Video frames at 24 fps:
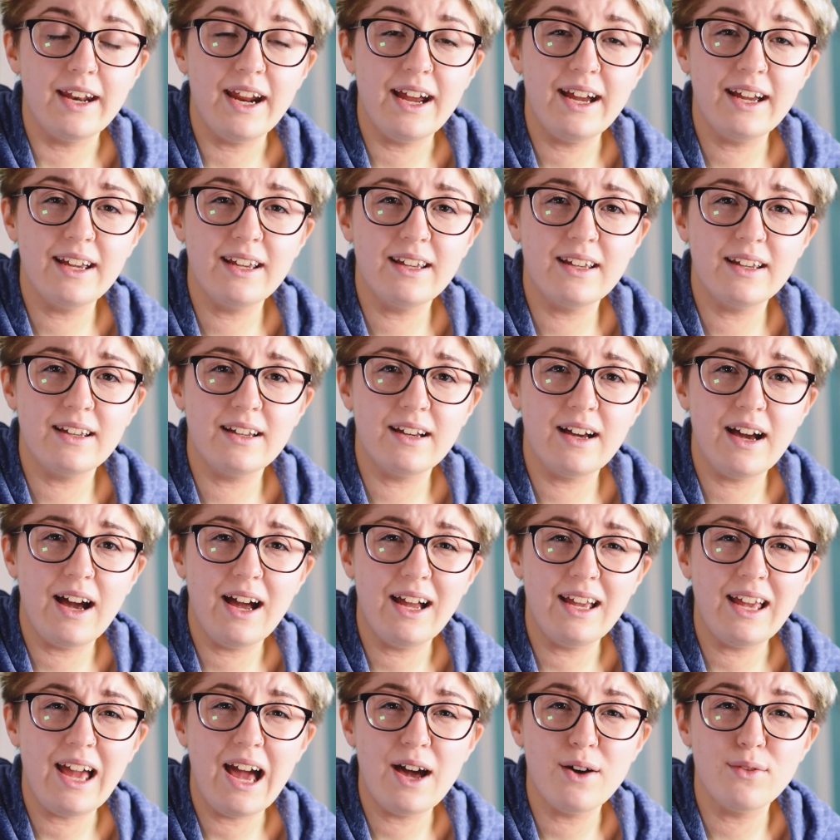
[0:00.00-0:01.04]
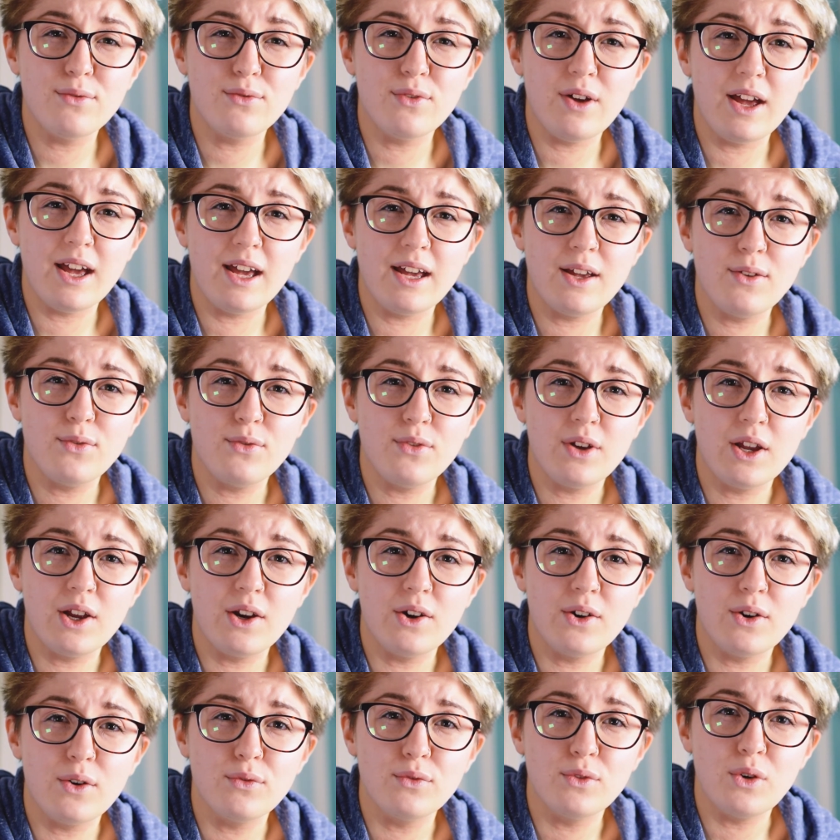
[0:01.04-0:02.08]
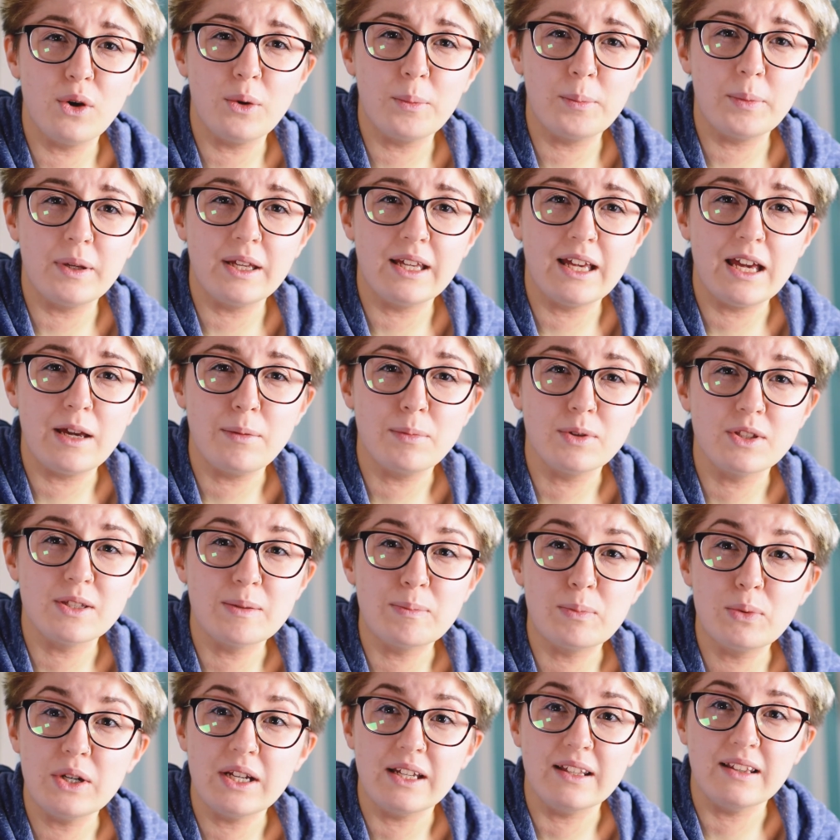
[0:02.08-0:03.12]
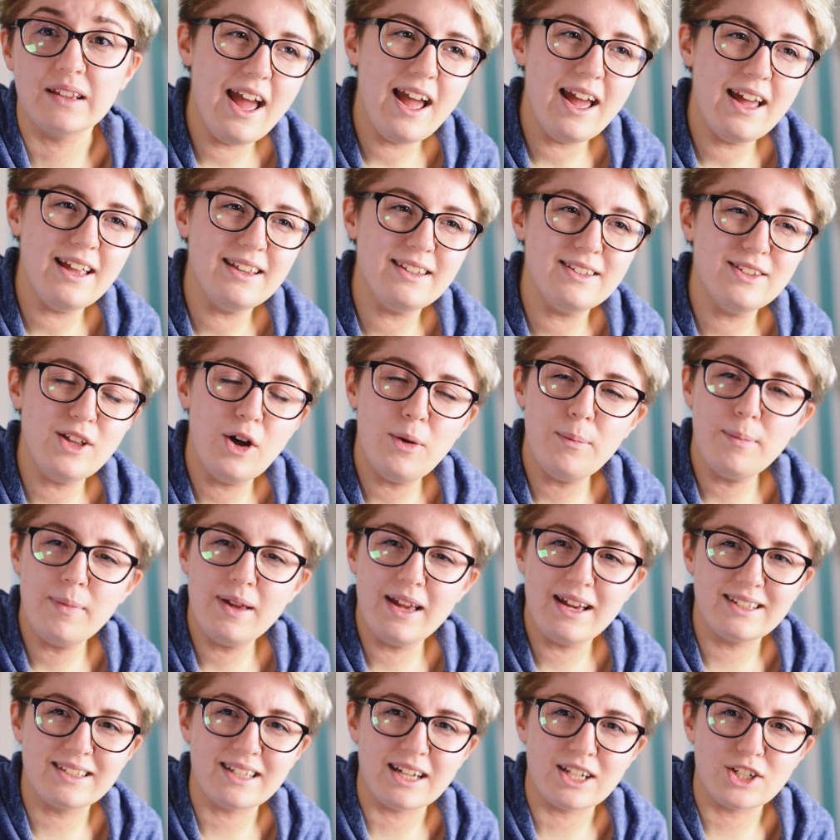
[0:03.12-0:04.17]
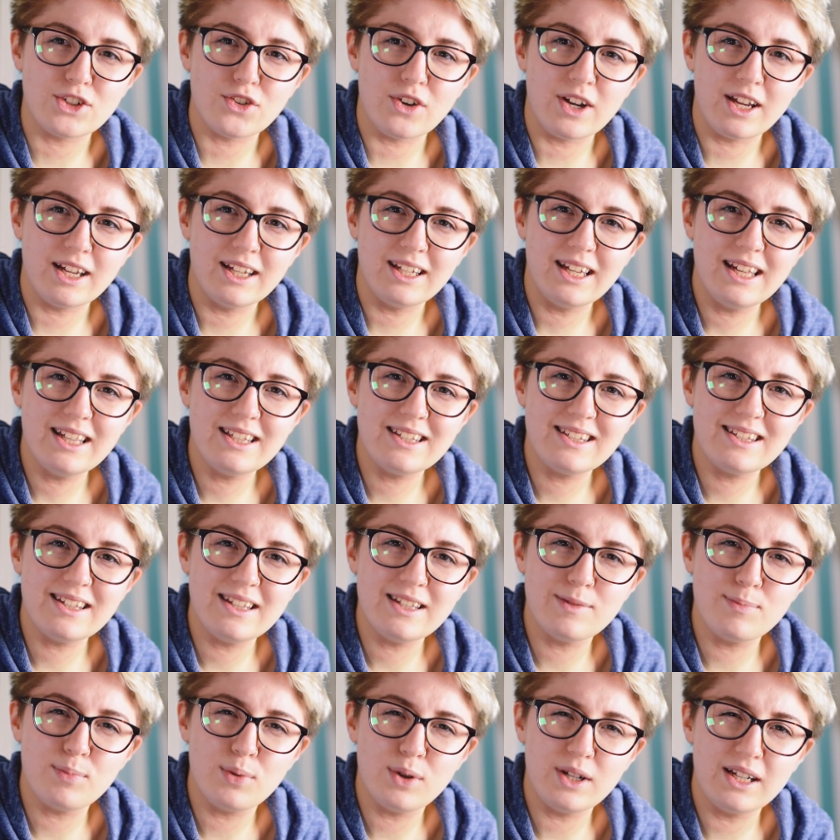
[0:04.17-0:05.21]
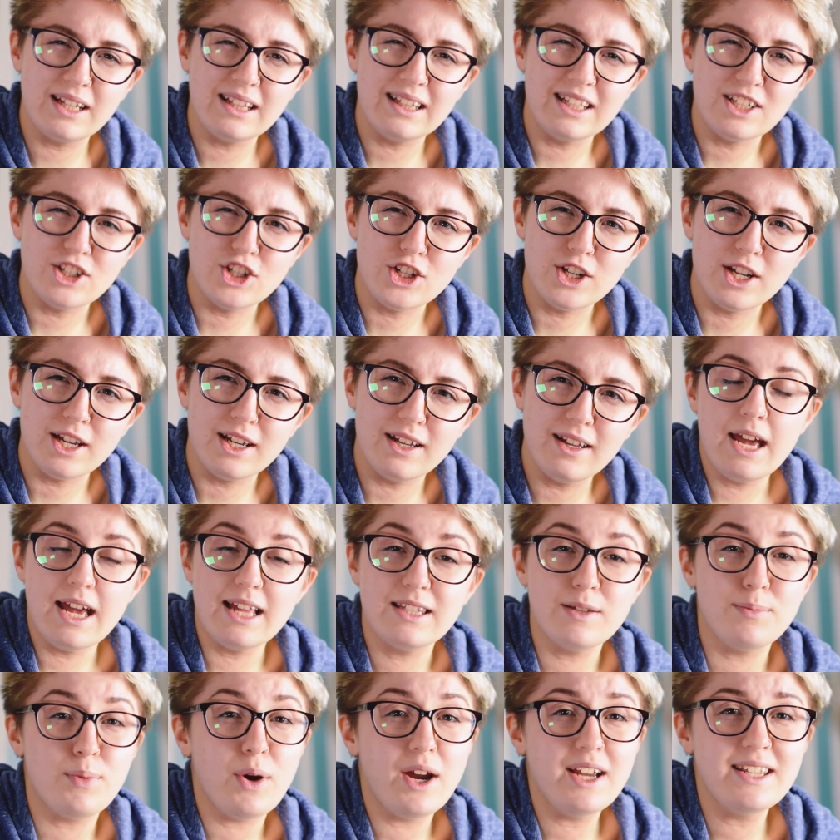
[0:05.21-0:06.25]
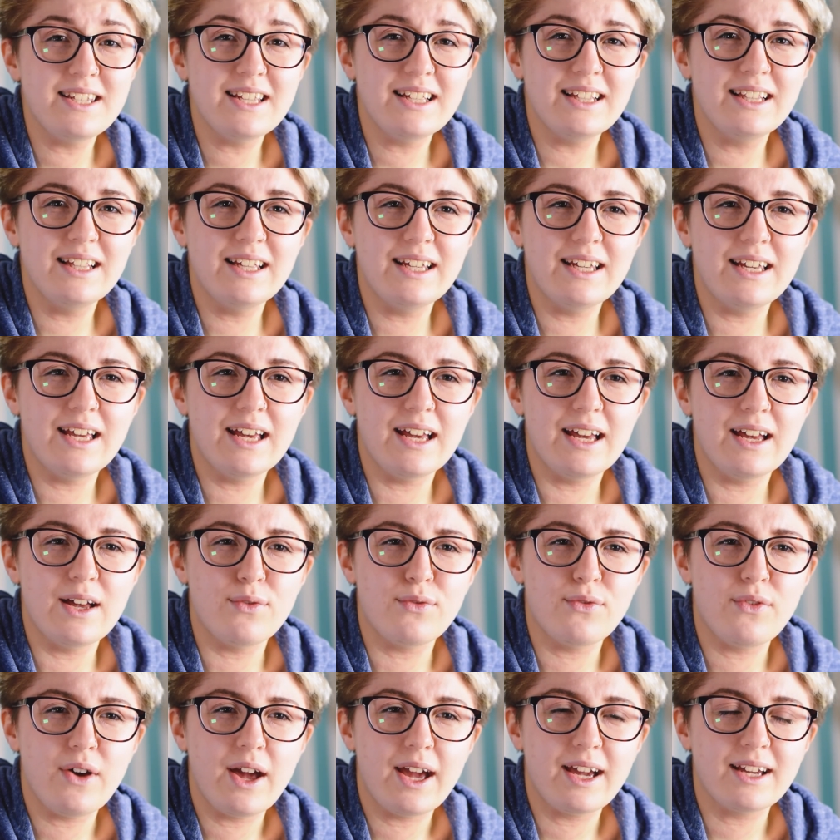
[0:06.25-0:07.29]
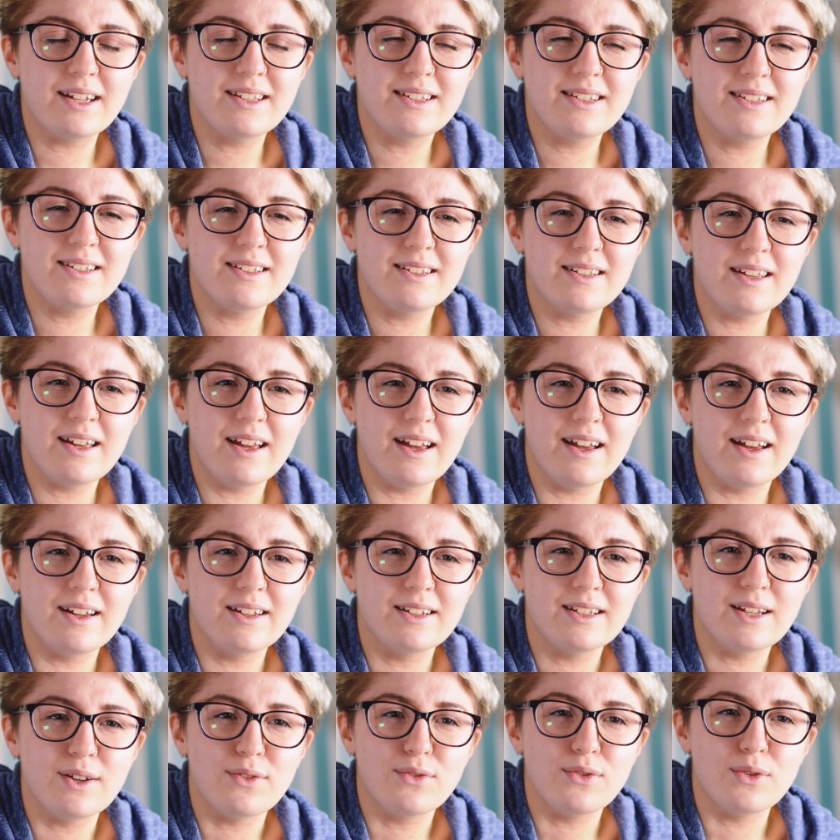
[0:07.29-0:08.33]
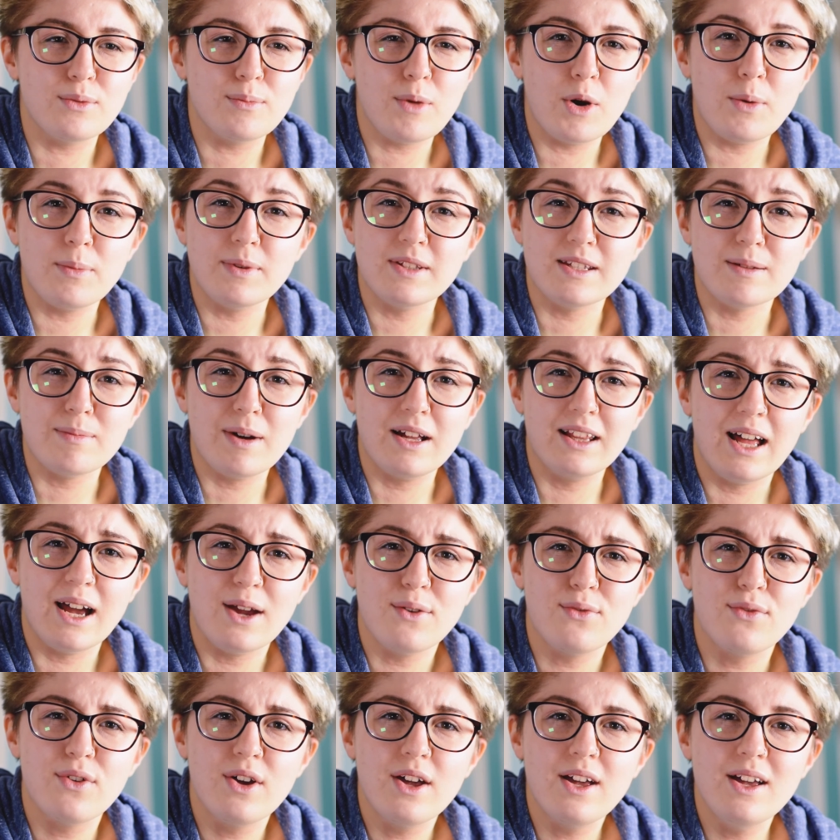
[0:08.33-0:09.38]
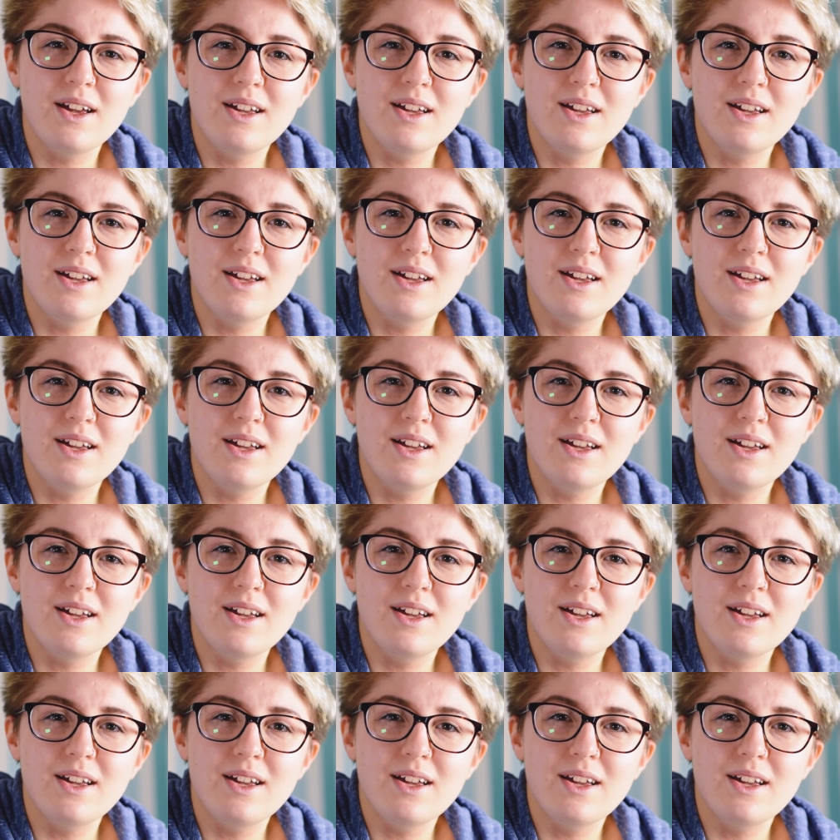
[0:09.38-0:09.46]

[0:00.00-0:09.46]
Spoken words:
I have a fear of not being able to breathe. It's not me exaggerating, it's pretty legit. It surprisingly affects different moments in my life.